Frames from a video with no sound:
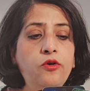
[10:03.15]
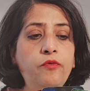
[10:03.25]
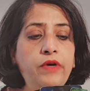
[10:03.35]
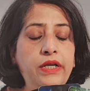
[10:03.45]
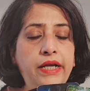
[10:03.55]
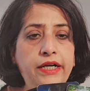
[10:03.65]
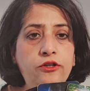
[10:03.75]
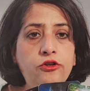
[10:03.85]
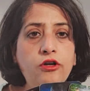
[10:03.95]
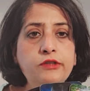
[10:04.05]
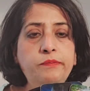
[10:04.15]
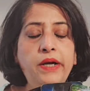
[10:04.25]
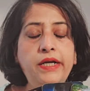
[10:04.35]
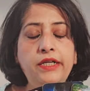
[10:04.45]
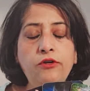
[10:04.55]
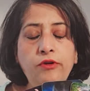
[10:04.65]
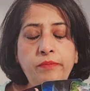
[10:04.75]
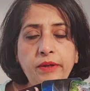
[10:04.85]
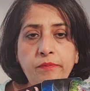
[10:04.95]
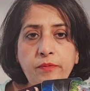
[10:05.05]
will introspect, you will
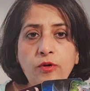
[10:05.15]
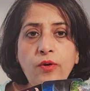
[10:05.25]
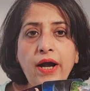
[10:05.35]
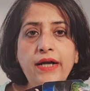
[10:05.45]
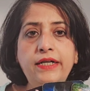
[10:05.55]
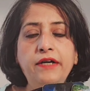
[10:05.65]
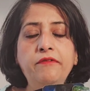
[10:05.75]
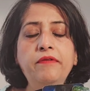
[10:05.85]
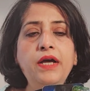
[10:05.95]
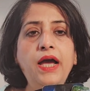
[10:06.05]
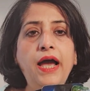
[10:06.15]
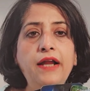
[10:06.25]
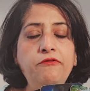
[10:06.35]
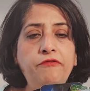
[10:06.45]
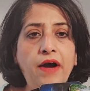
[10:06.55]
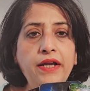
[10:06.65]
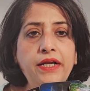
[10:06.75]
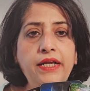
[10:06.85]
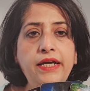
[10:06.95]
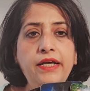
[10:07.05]
be proactive, and
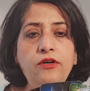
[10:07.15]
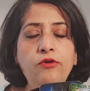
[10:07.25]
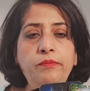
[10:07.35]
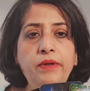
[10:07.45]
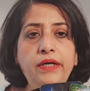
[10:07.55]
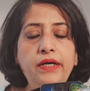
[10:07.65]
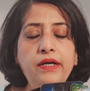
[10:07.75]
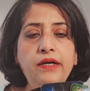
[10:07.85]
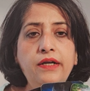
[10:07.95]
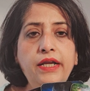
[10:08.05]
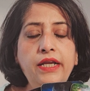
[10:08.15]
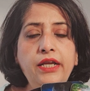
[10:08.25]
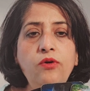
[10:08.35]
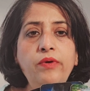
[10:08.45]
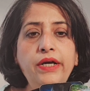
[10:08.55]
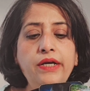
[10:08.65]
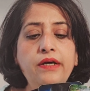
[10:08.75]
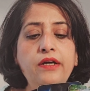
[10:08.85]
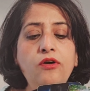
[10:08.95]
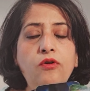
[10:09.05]
finally you will be renewing
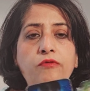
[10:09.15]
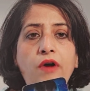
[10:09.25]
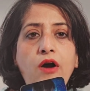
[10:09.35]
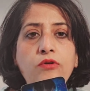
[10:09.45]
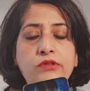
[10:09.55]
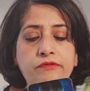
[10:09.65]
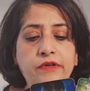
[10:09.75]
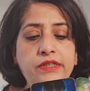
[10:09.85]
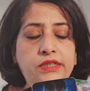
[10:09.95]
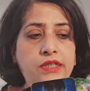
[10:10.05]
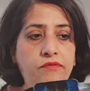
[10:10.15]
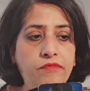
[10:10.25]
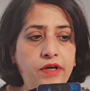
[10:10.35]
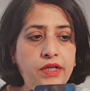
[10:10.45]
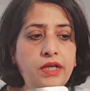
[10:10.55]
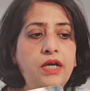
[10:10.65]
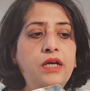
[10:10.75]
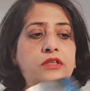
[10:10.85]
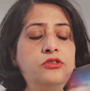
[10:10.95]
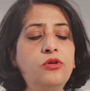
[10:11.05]
your vows with someone.
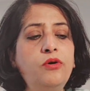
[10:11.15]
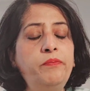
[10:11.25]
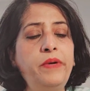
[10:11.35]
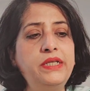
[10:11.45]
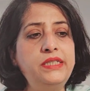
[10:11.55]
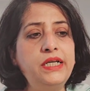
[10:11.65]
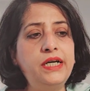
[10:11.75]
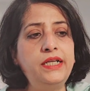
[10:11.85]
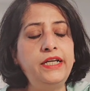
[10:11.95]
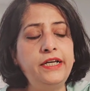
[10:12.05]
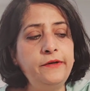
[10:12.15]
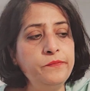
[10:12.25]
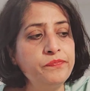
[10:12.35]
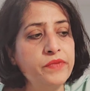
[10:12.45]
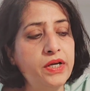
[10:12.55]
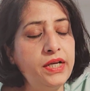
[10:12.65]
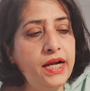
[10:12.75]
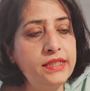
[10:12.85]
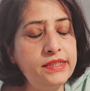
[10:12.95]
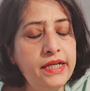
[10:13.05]
So basically,
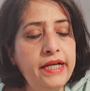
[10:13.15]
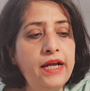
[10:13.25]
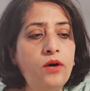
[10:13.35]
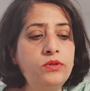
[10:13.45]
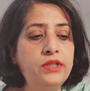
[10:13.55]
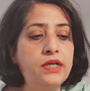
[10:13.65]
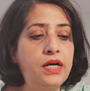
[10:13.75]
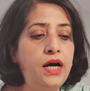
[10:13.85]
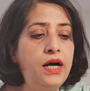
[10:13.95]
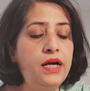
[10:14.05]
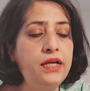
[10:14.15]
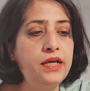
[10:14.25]
let's read out the card,